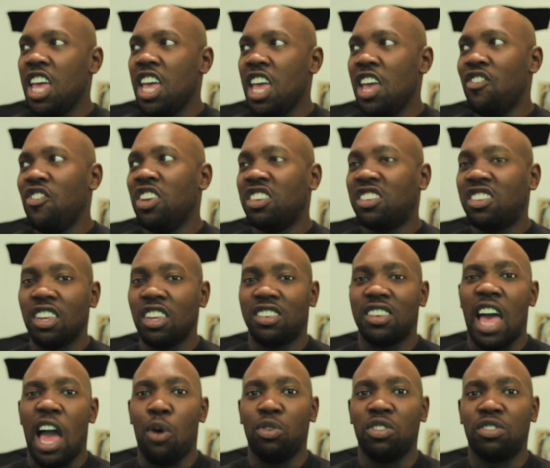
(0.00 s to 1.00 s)
even
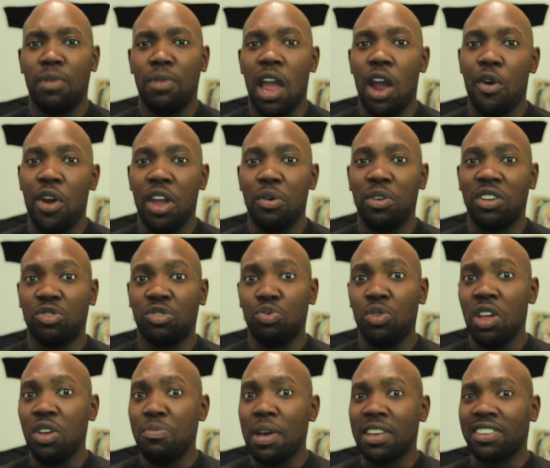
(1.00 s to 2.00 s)
since I was married, which is
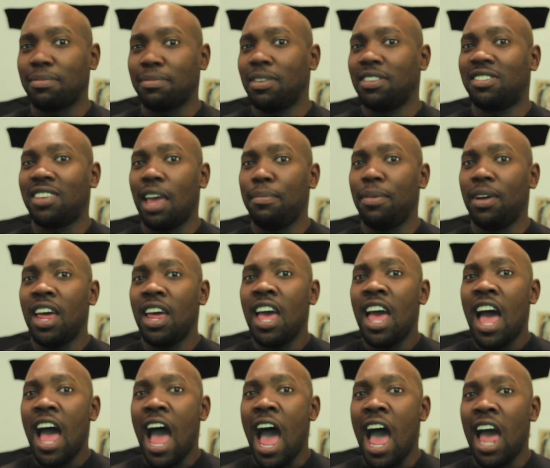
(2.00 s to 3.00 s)
really messed up to say, but
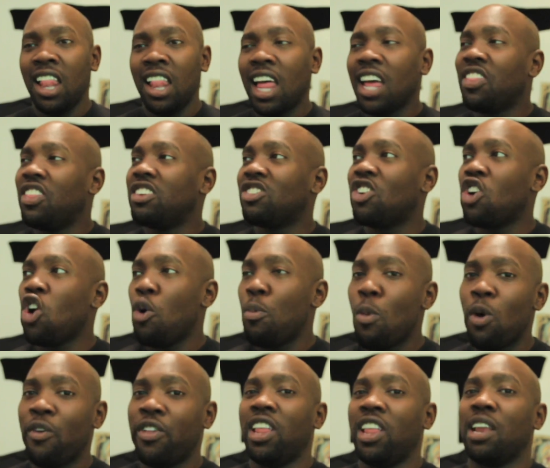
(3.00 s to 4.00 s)
I like this girl
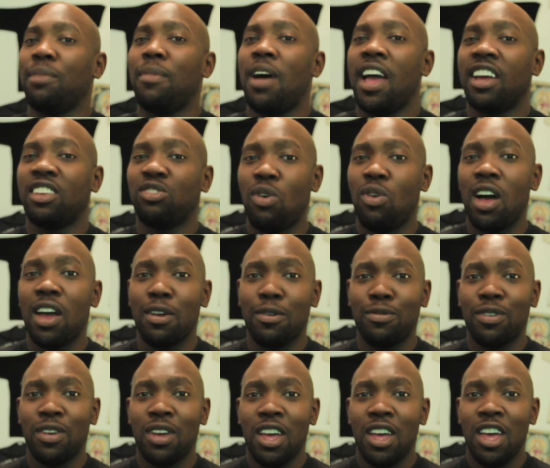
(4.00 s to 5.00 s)
more than I like my
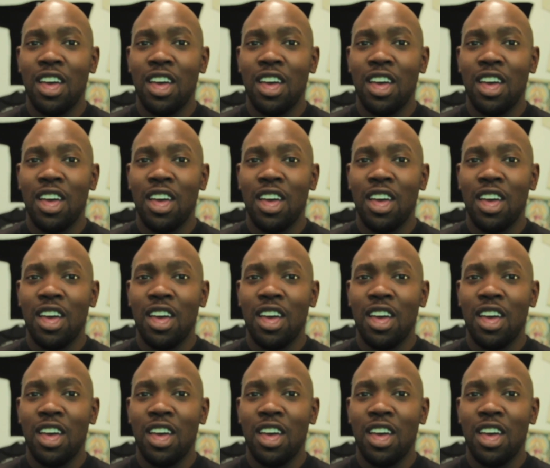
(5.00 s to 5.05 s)
ex-wife.